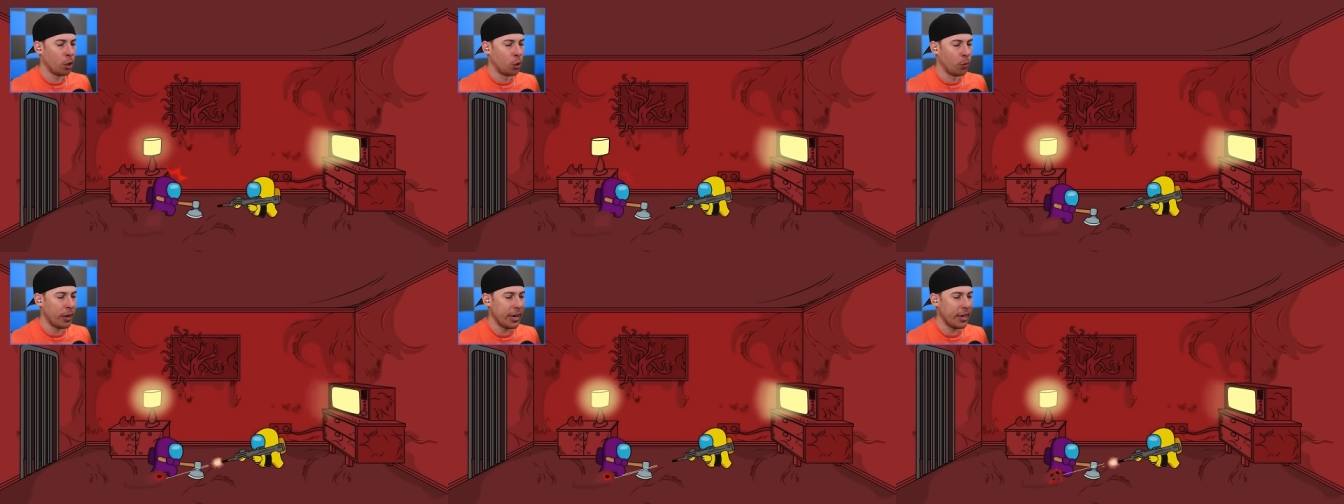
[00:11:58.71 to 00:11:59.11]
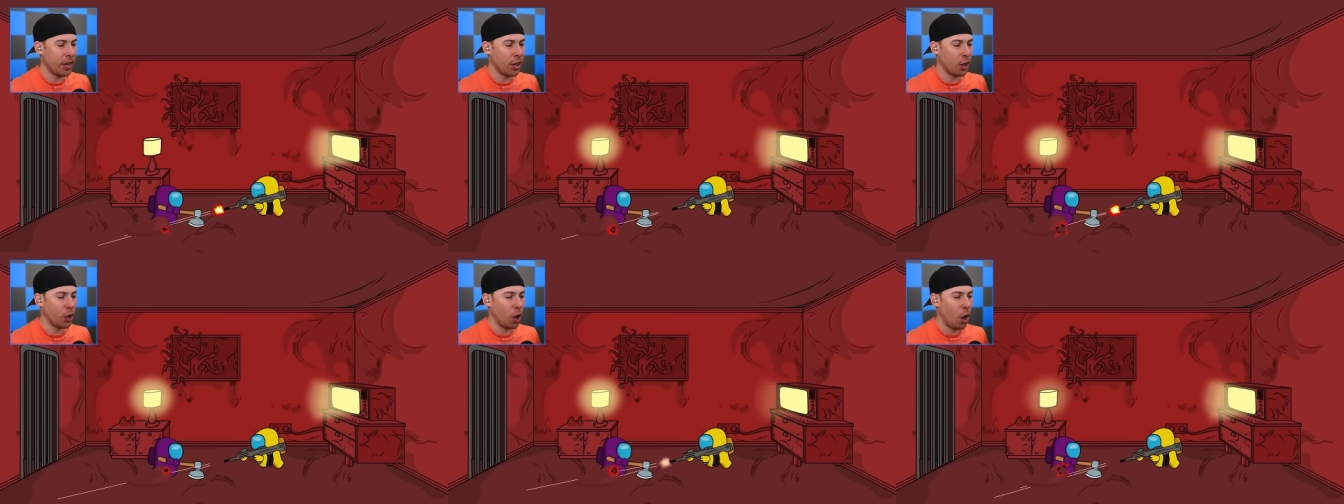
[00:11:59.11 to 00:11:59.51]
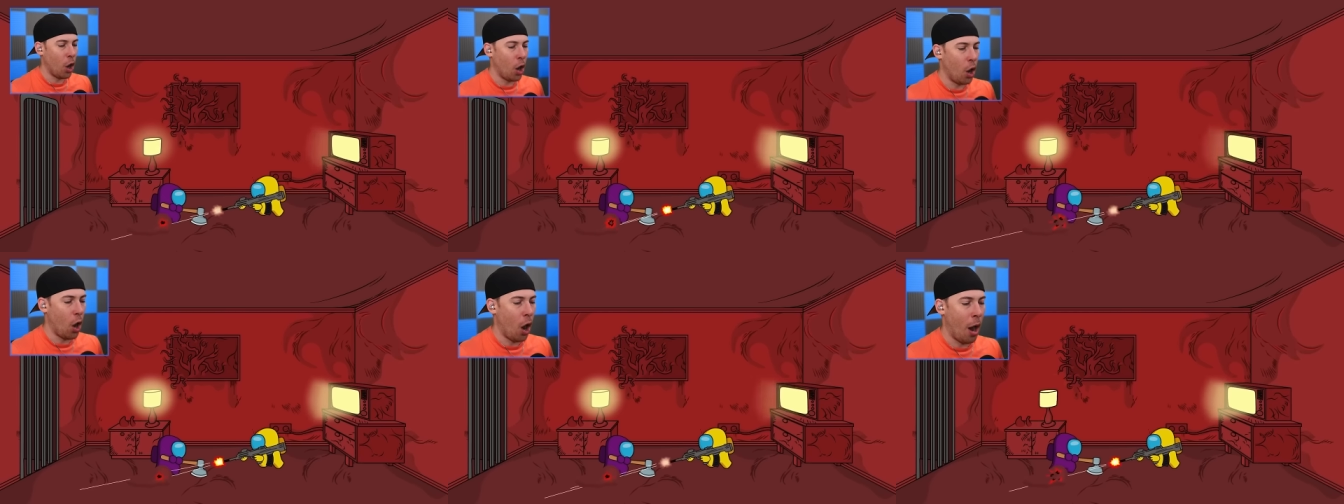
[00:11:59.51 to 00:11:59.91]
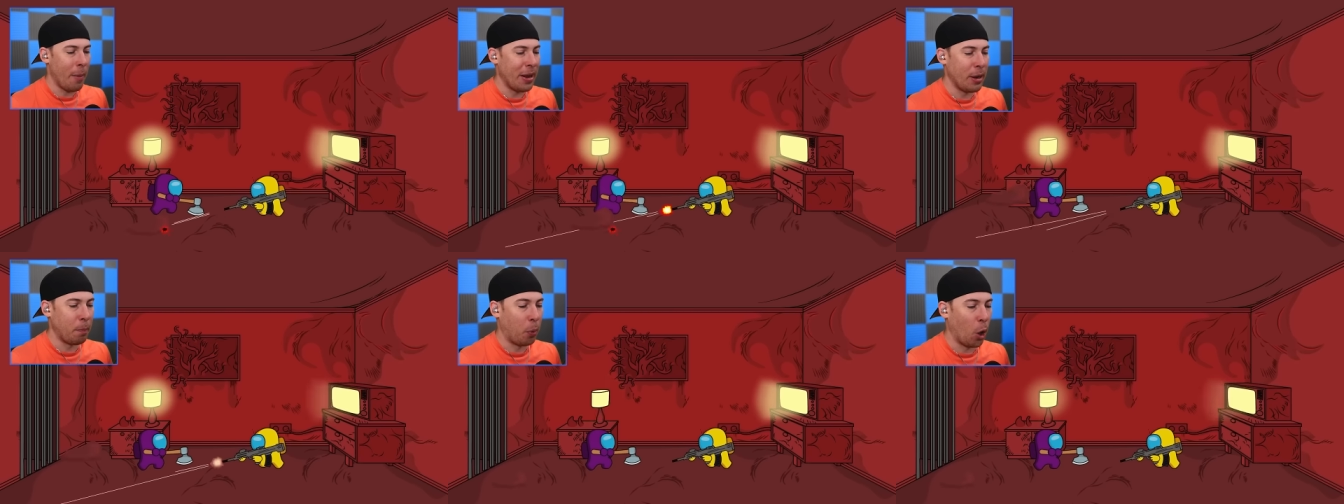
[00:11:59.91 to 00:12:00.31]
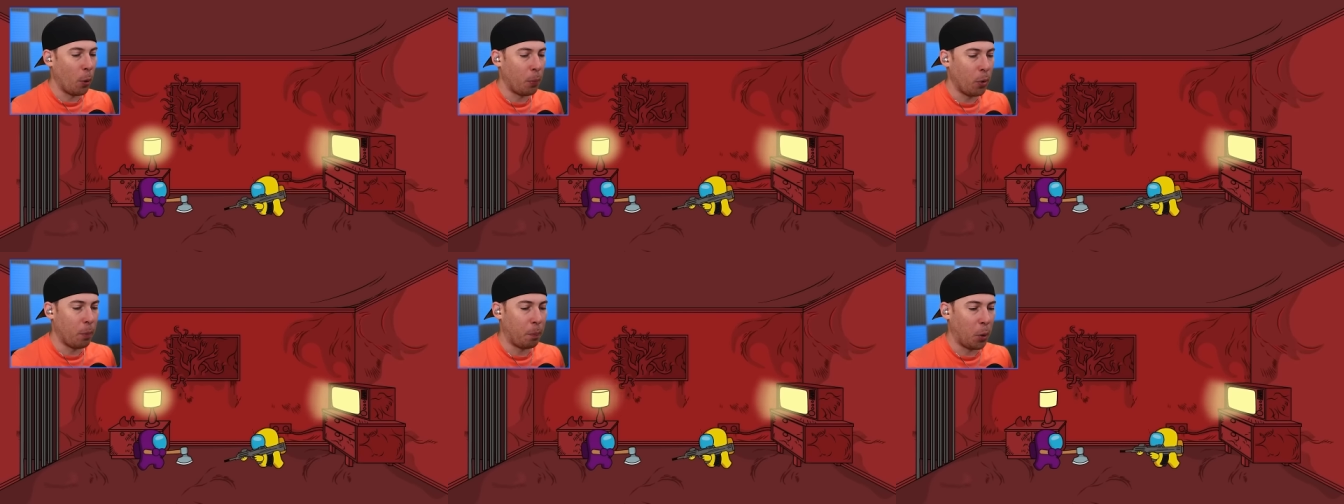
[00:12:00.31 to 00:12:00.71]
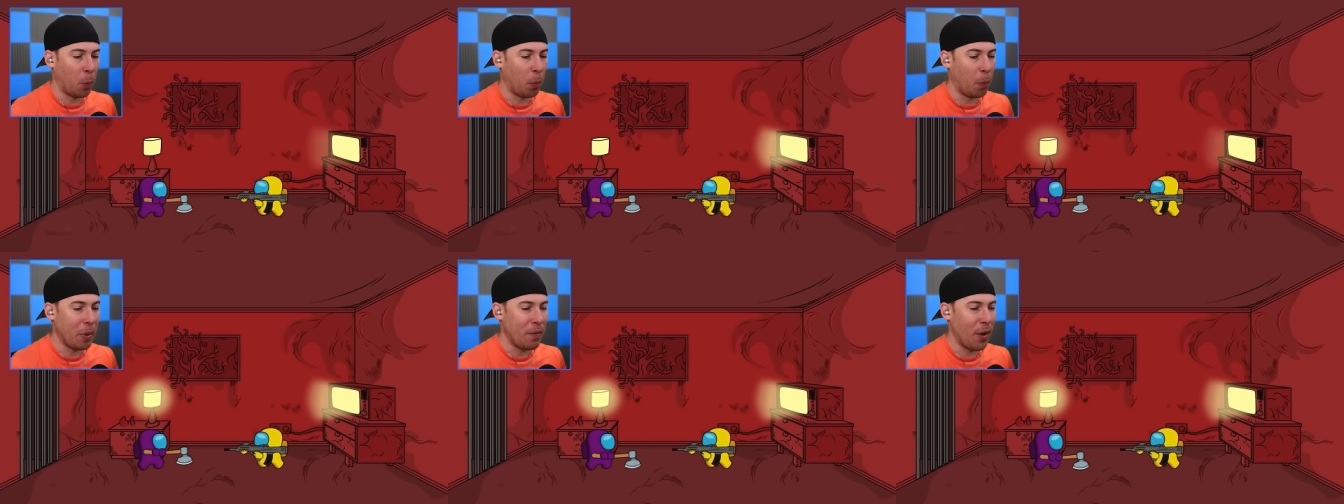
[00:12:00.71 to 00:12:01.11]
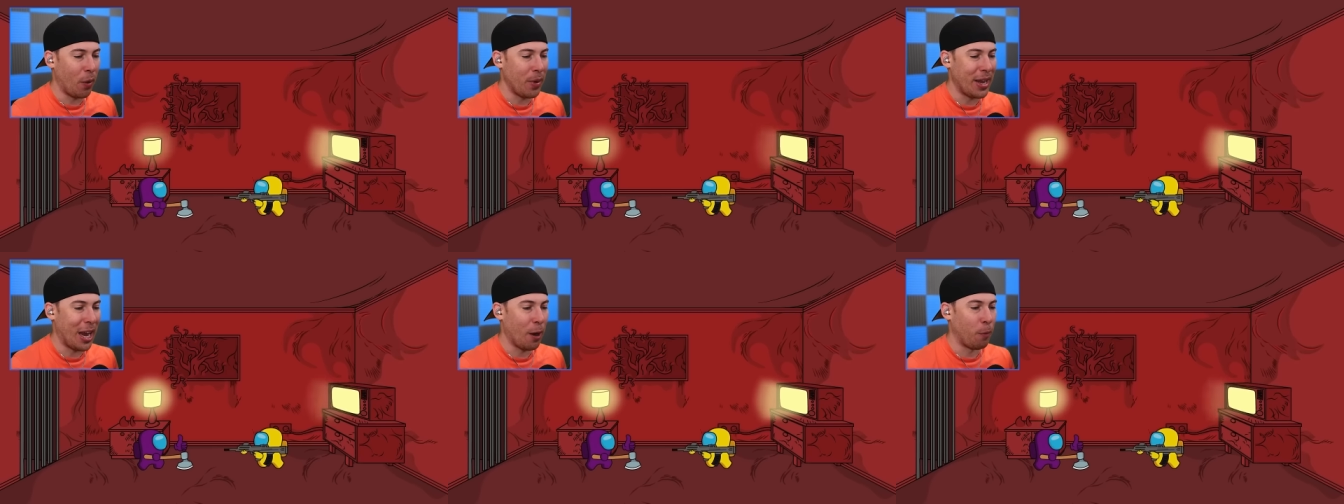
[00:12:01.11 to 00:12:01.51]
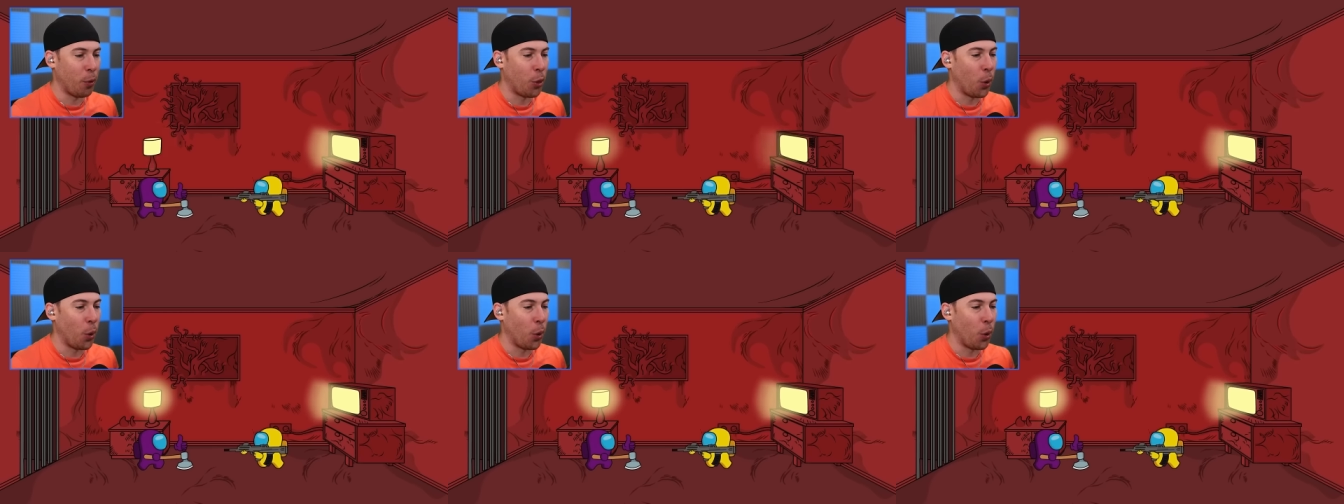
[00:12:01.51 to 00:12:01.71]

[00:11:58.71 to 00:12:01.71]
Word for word: Green. Uh, I mean, purple. Purple, be very careful.